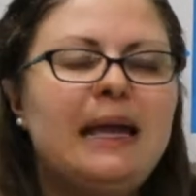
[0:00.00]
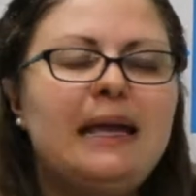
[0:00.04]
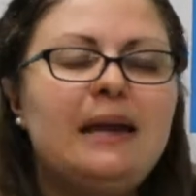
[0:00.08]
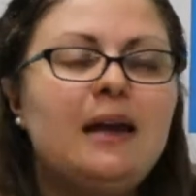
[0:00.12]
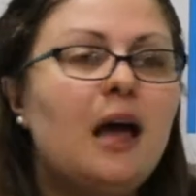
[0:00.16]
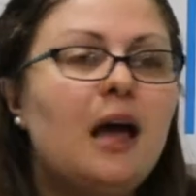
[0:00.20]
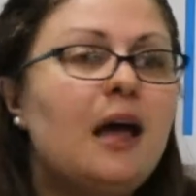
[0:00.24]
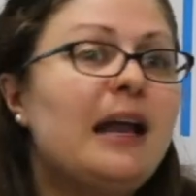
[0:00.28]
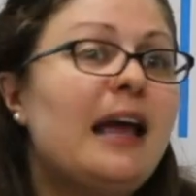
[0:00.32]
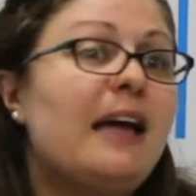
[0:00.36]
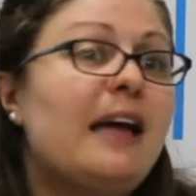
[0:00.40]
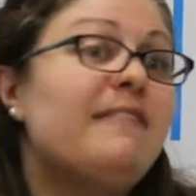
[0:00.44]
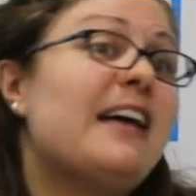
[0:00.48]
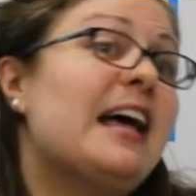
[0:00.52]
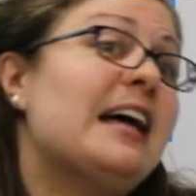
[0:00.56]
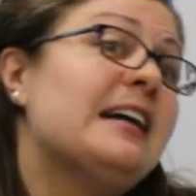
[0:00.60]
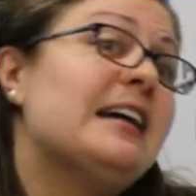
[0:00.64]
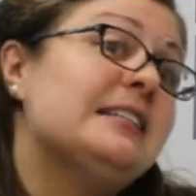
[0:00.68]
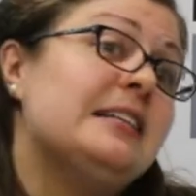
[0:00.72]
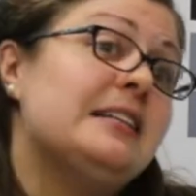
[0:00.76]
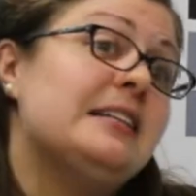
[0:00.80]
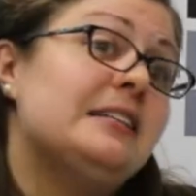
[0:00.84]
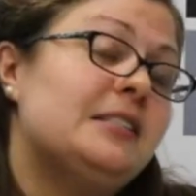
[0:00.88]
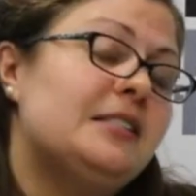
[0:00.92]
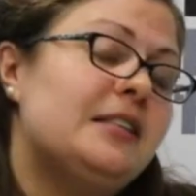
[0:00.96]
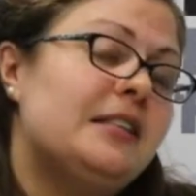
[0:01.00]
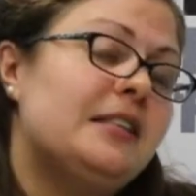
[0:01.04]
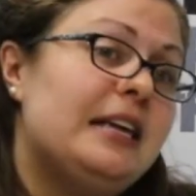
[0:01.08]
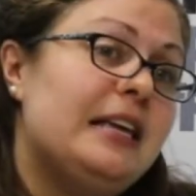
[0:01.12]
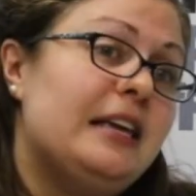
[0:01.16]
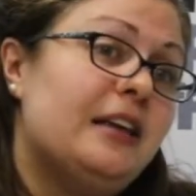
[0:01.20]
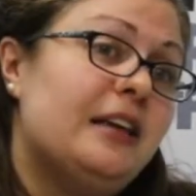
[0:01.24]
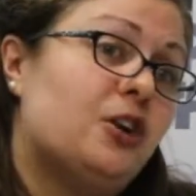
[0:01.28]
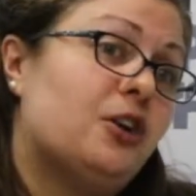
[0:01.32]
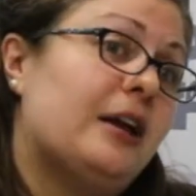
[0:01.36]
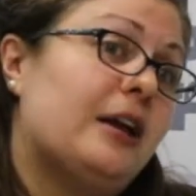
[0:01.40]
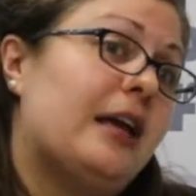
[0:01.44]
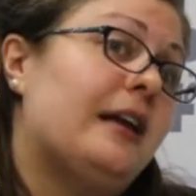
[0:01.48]
may not have access to
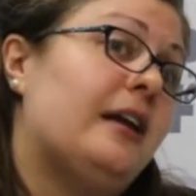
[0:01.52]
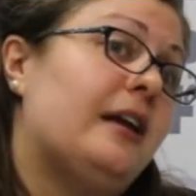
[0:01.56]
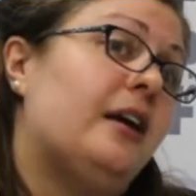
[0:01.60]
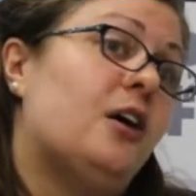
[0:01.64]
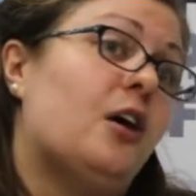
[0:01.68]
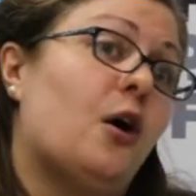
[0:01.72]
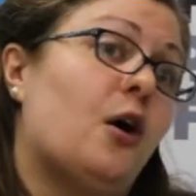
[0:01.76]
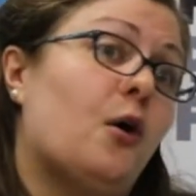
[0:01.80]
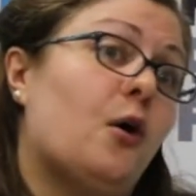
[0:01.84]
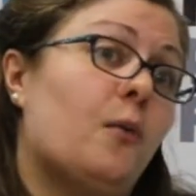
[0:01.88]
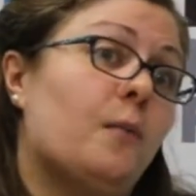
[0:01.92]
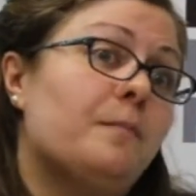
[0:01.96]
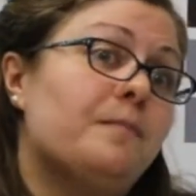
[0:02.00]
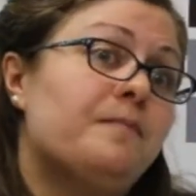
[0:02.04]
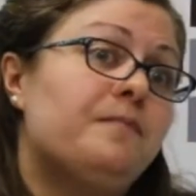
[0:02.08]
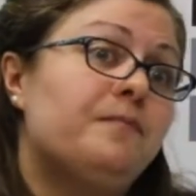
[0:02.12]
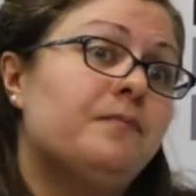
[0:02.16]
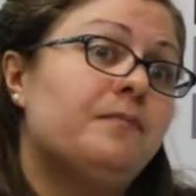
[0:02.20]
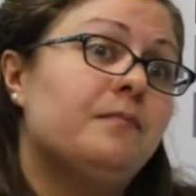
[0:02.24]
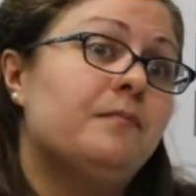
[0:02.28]
the internet at home,